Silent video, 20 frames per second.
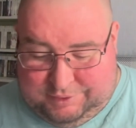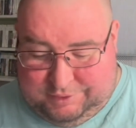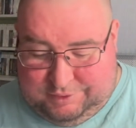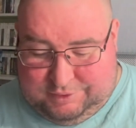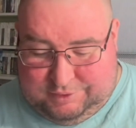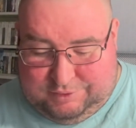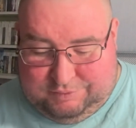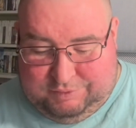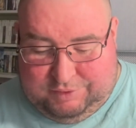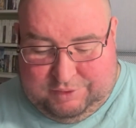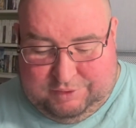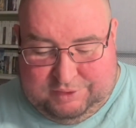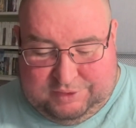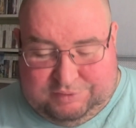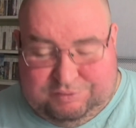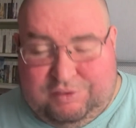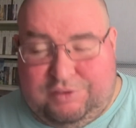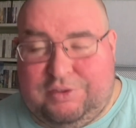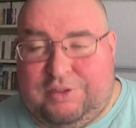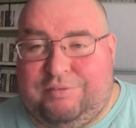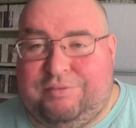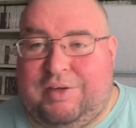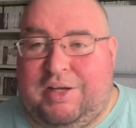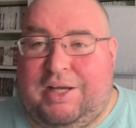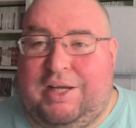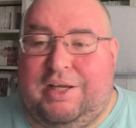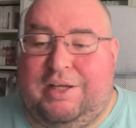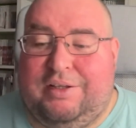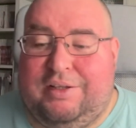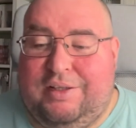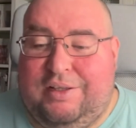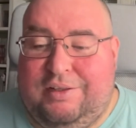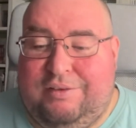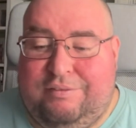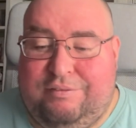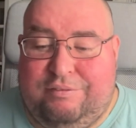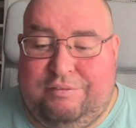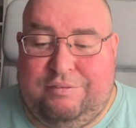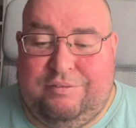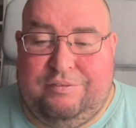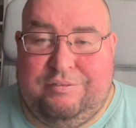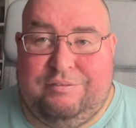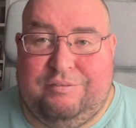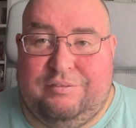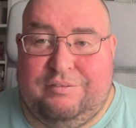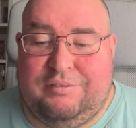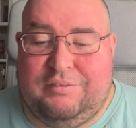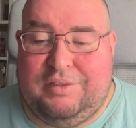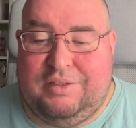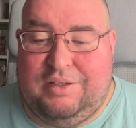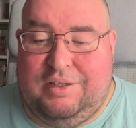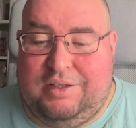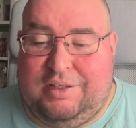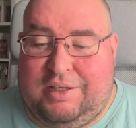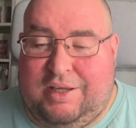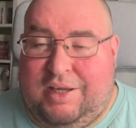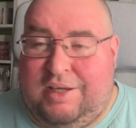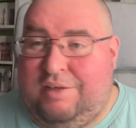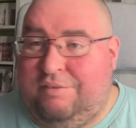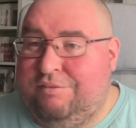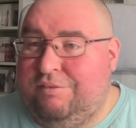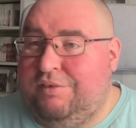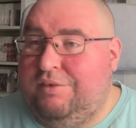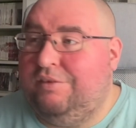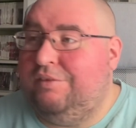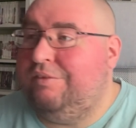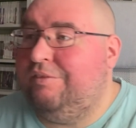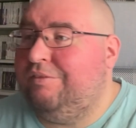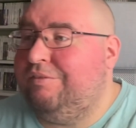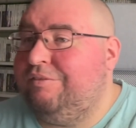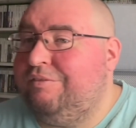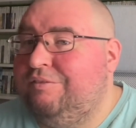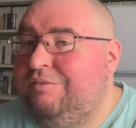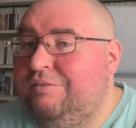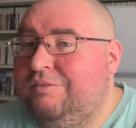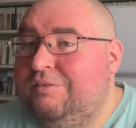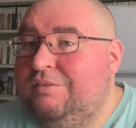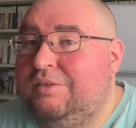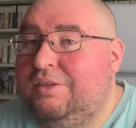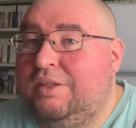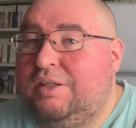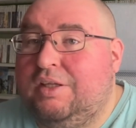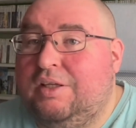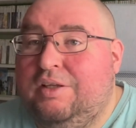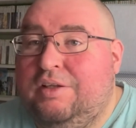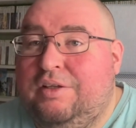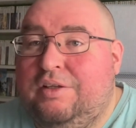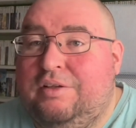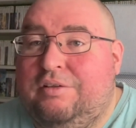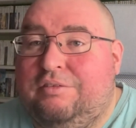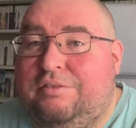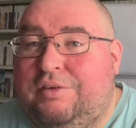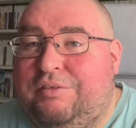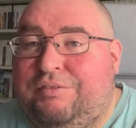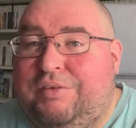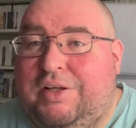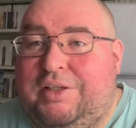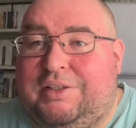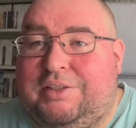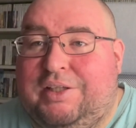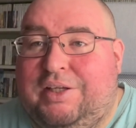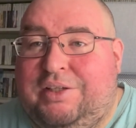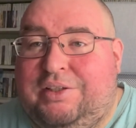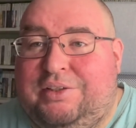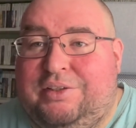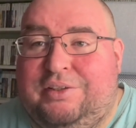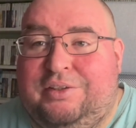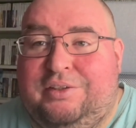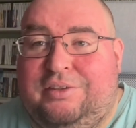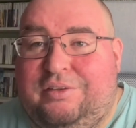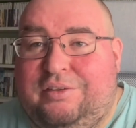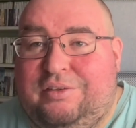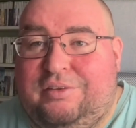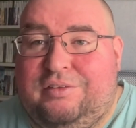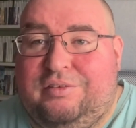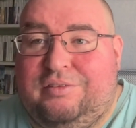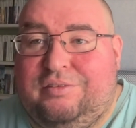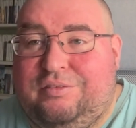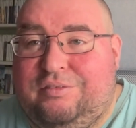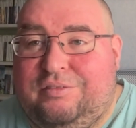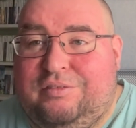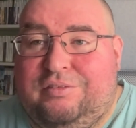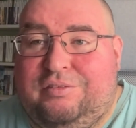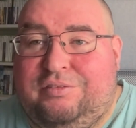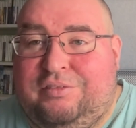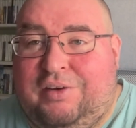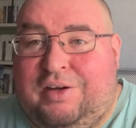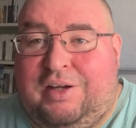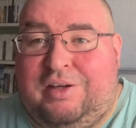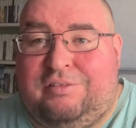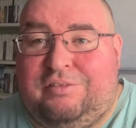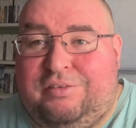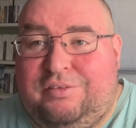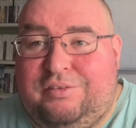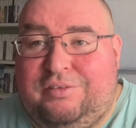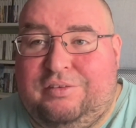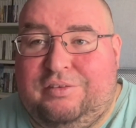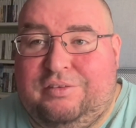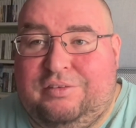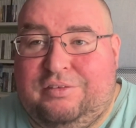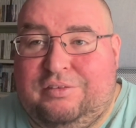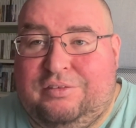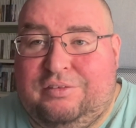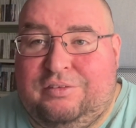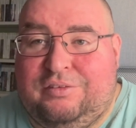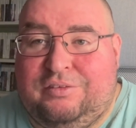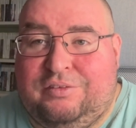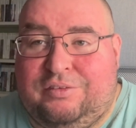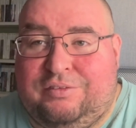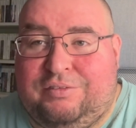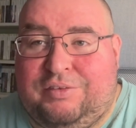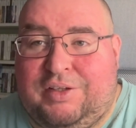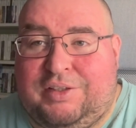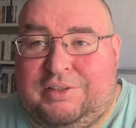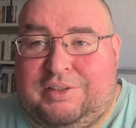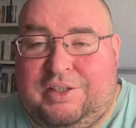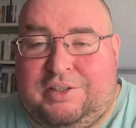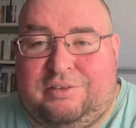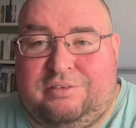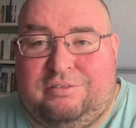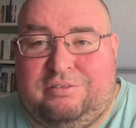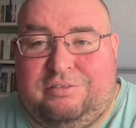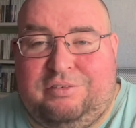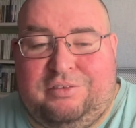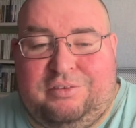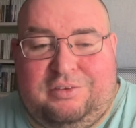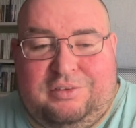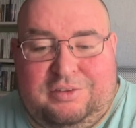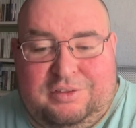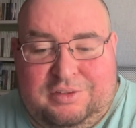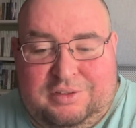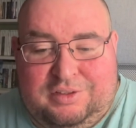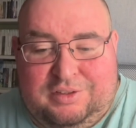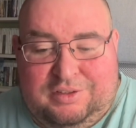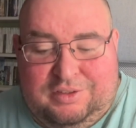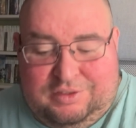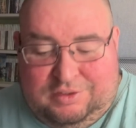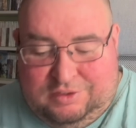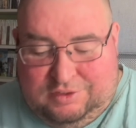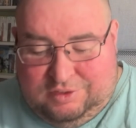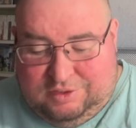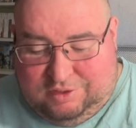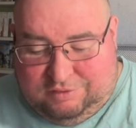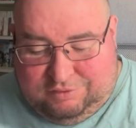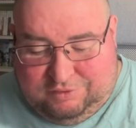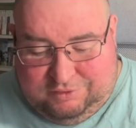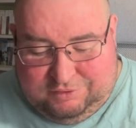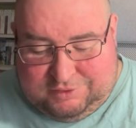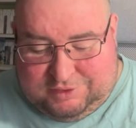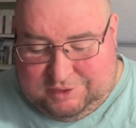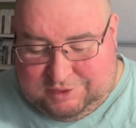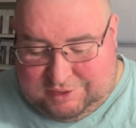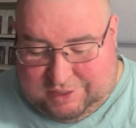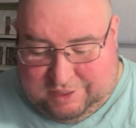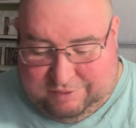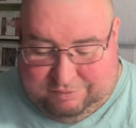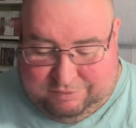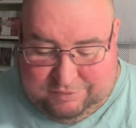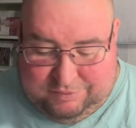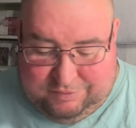so when I spoke about a game for the PlayStation 5 or PlayStation 4, I thought it was this game,